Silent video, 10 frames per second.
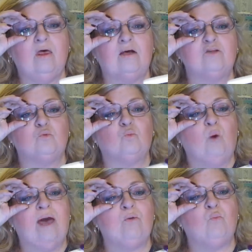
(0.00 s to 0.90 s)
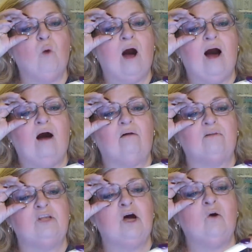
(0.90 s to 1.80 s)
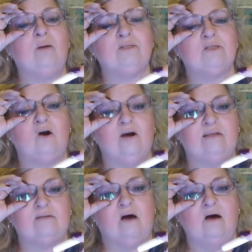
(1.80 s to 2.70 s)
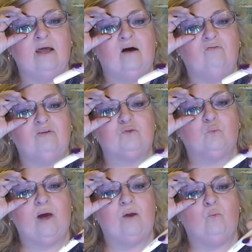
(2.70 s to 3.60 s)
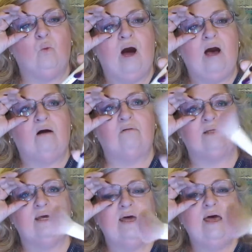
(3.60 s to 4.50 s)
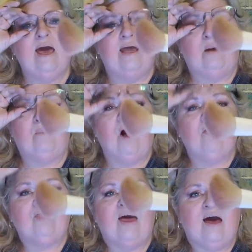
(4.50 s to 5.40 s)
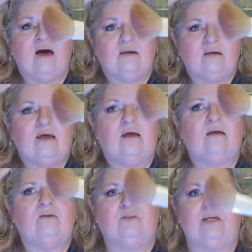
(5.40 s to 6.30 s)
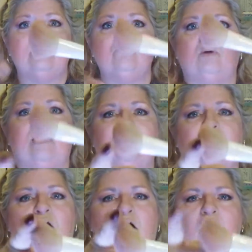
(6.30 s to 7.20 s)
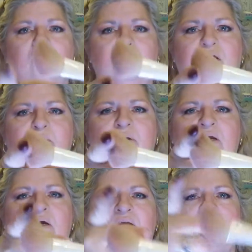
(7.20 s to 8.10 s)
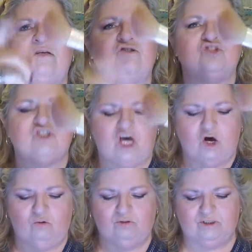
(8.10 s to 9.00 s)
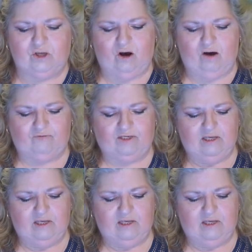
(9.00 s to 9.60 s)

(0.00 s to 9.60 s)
It's Wet and Wild. No, I'm sorry, it's not Elf. It's Wet and Wild. And I bought that, this one at the Dollar Tree. But it is so soft.